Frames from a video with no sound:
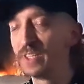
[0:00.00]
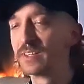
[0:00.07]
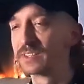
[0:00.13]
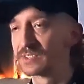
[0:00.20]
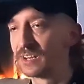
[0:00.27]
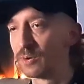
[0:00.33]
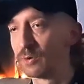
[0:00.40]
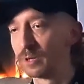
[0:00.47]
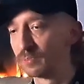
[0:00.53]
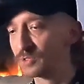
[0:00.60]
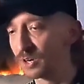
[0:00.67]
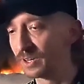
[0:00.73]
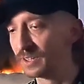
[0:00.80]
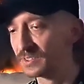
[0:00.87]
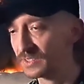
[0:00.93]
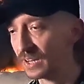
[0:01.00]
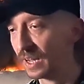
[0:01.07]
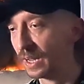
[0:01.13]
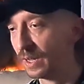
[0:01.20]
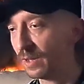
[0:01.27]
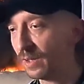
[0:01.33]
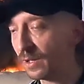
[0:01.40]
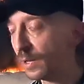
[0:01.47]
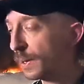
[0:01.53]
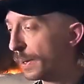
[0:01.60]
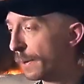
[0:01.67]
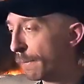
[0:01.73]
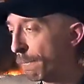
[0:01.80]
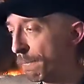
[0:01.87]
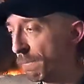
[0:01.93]
That's not what I'm trying to say.
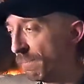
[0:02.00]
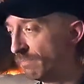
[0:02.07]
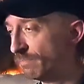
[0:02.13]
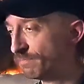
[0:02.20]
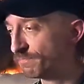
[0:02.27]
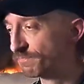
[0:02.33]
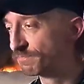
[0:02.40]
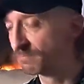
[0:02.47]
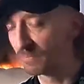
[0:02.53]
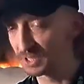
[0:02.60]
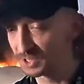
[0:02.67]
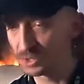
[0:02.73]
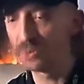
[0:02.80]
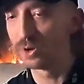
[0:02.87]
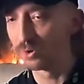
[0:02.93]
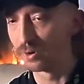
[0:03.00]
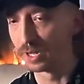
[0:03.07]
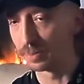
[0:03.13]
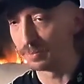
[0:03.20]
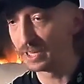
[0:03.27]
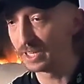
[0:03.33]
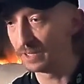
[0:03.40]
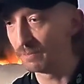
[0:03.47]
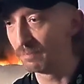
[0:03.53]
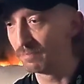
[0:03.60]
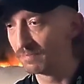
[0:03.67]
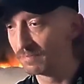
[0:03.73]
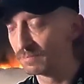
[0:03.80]
But you know what I mean.